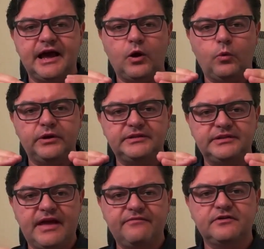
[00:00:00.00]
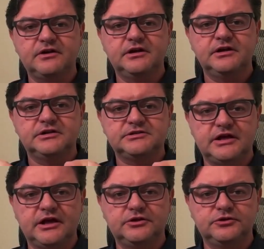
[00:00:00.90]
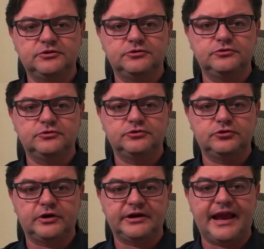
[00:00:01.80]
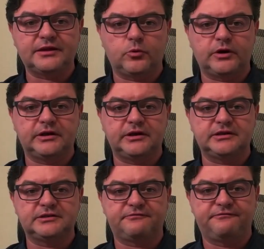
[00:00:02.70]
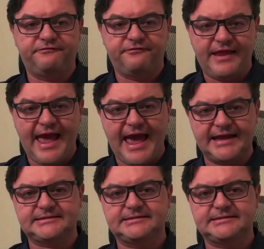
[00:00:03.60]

will never tell you your network is flat,